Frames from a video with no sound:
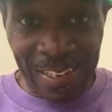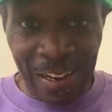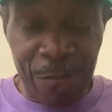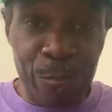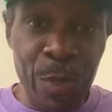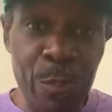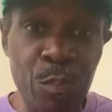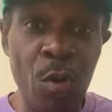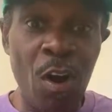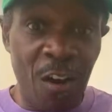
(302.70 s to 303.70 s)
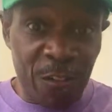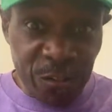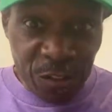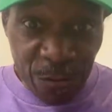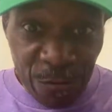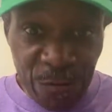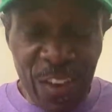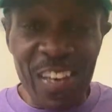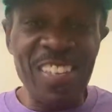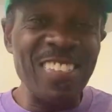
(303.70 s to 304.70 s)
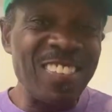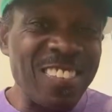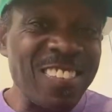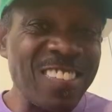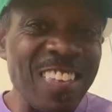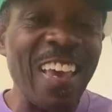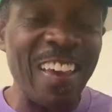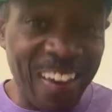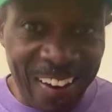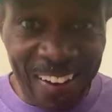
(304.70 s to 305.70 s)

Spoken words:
of people are severely sick.